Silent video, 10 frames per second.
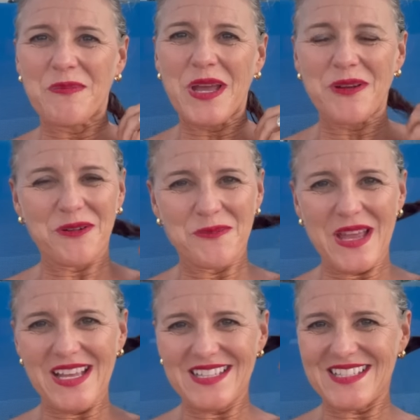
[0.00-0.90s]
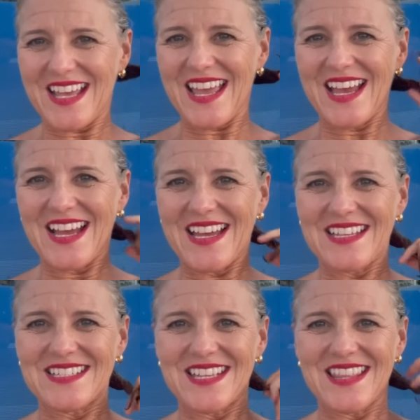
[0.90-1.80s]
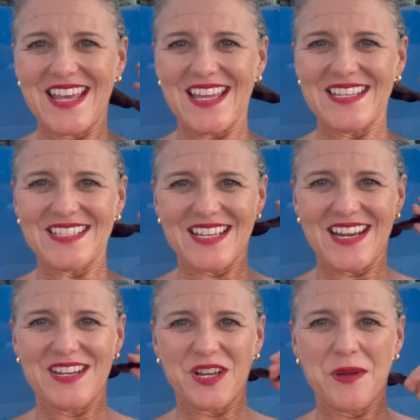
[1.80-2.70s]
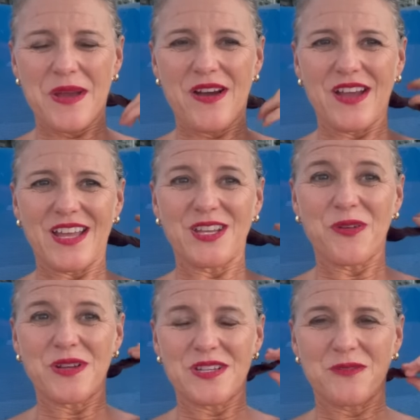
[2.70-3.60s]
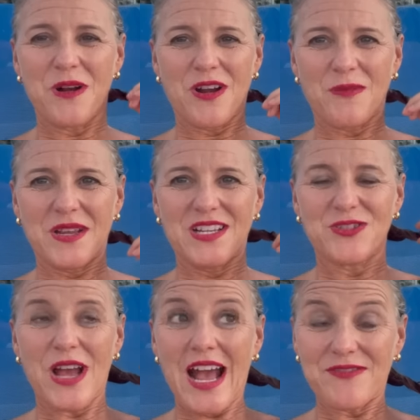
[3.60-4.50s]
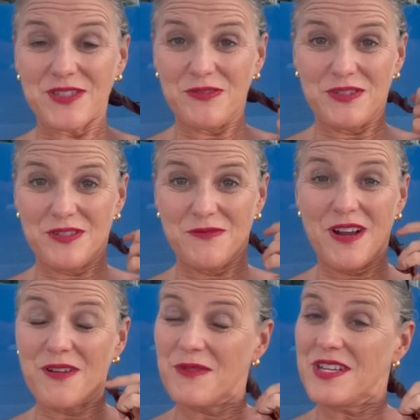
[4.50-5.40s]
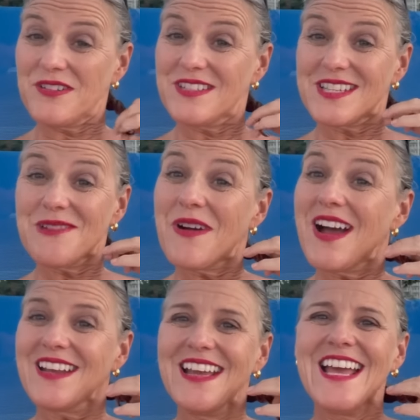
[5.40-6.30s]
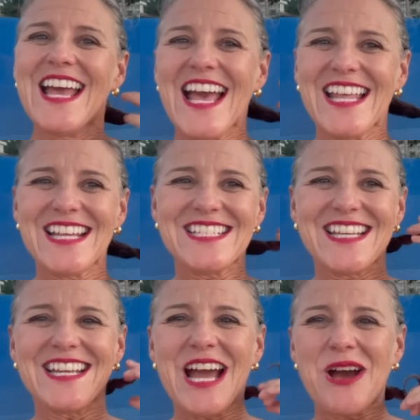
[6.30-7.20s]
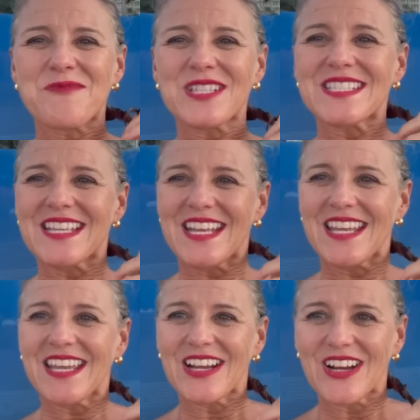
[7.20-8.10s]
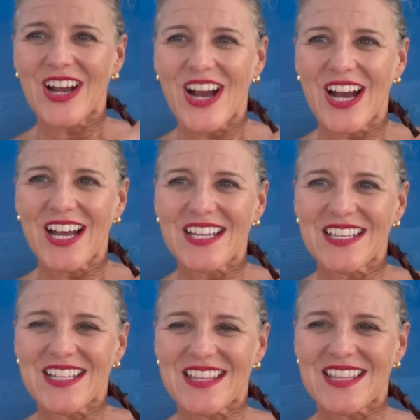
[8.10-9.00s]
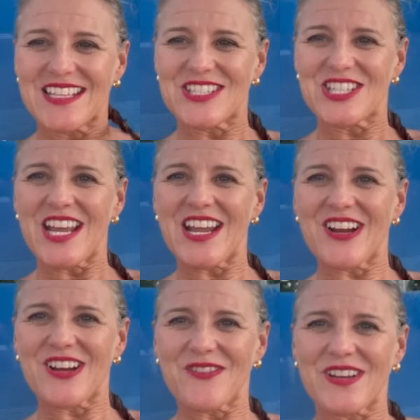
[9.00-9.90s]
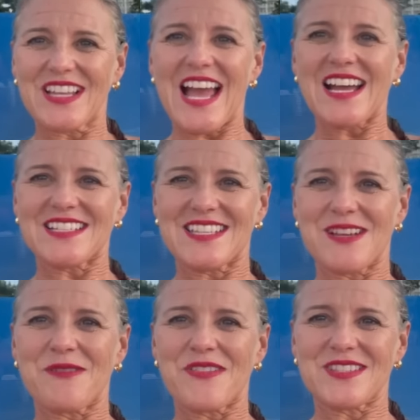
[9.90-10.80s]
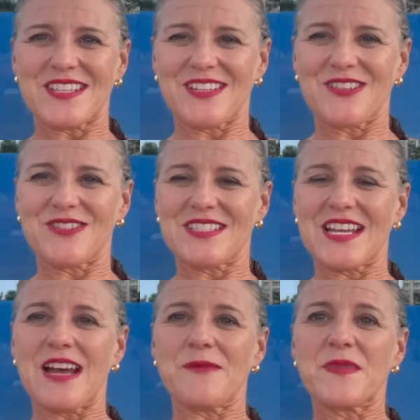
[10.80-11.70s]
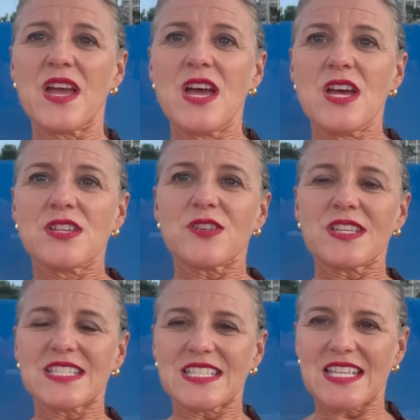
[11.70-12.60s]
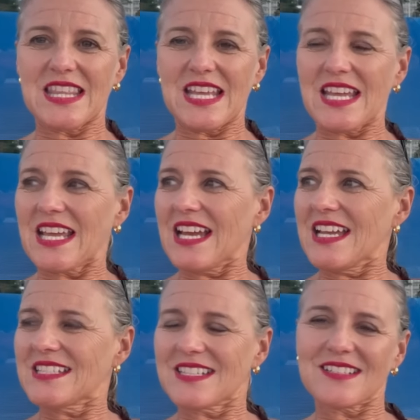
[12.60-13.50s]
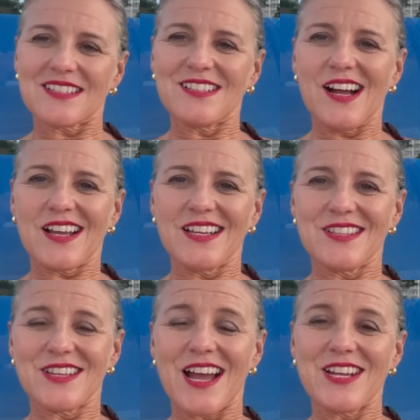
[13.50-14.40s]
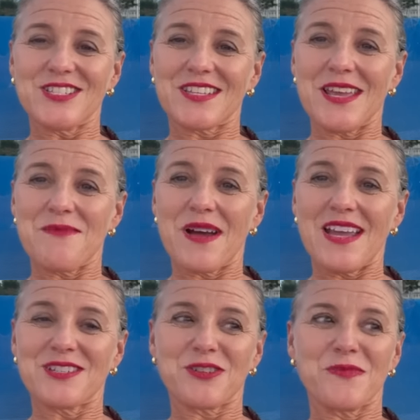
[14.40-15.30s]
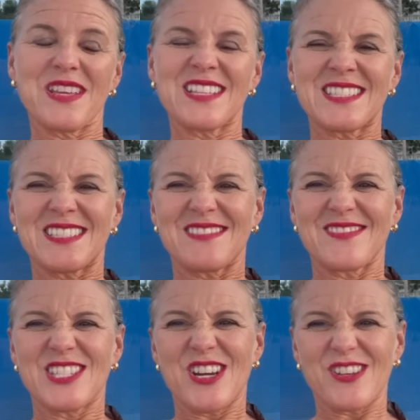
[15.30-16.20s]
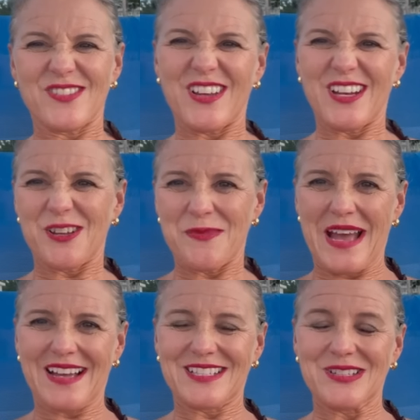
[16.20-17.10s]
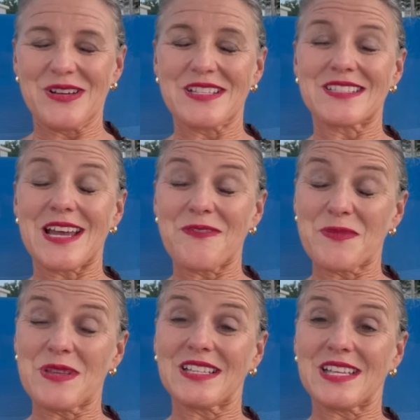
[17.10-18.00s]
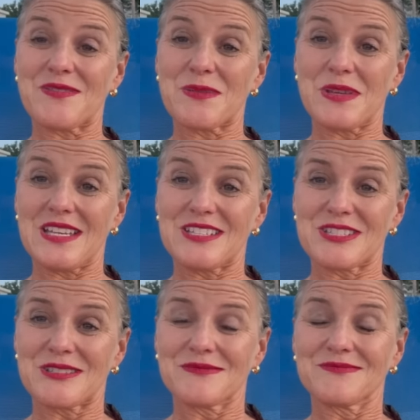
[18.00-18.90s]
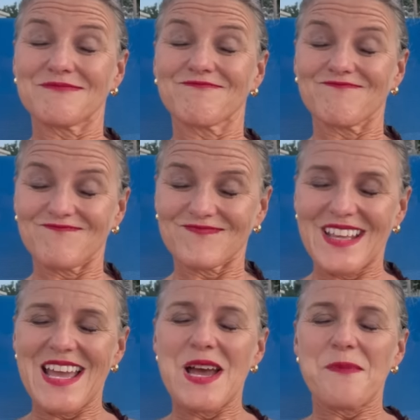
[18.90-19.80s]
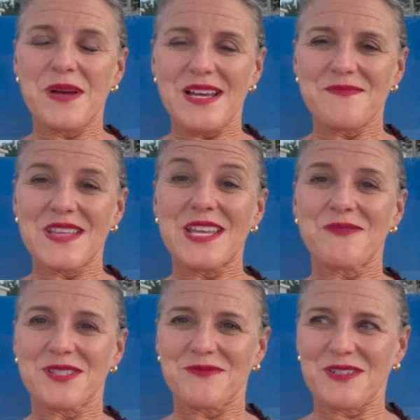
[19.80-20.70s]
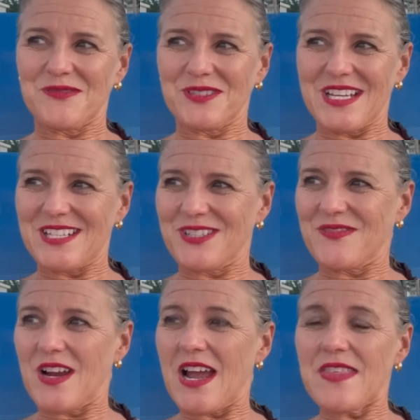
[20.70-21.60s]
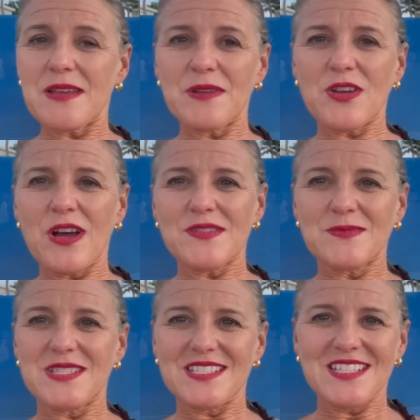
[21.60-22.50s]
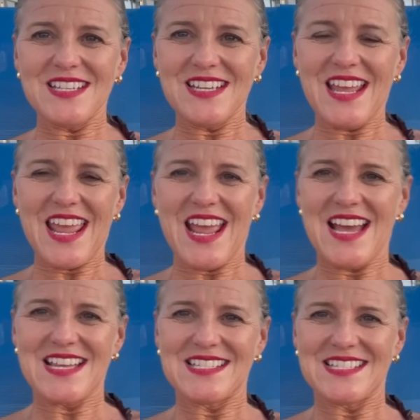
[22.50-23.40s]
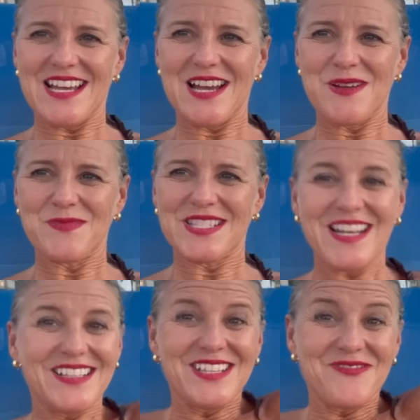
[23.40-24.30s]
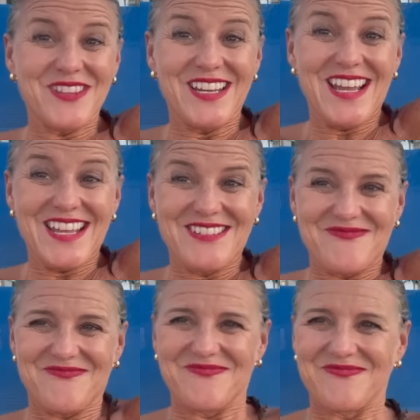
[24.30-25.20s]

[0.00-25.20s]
my crewmates and then decided to come out and go into the water because you have to go into the water when you're in San Juan, and I did, and now I'm just sitting here on the chair relaxing while the sun goes down. So this is the thing, it's 6 o'clock and the guy just came by and told me the chair's gotta go back, so it's time for me to leave the beach. But it was a wonderful day so far. I think I'm gonna go have some din-din and settle in for the night.